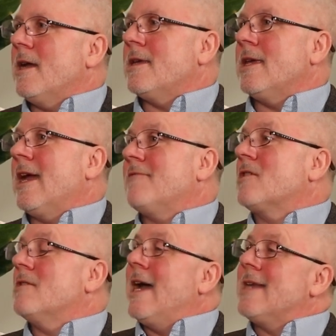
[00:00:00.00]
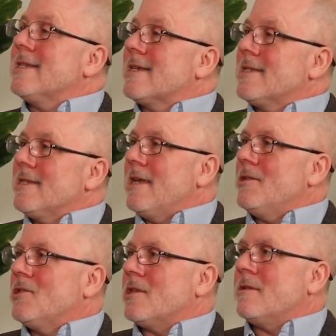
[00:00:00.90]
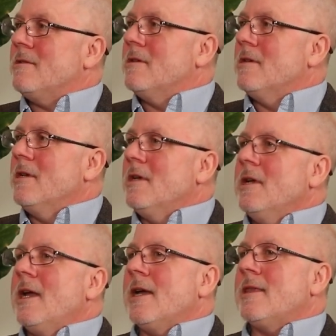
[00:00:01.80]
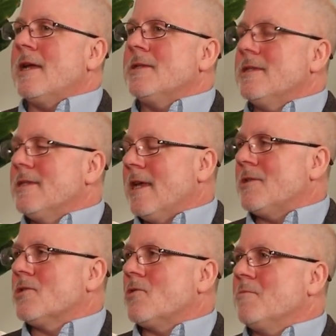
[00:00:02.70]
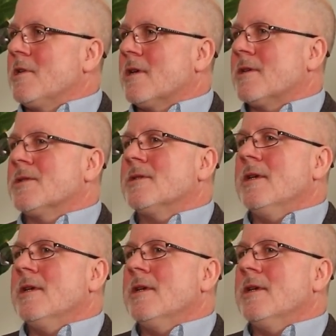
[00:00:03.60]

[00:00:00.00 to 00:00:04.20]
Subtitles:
and then they have a glass extension, and that's intentional because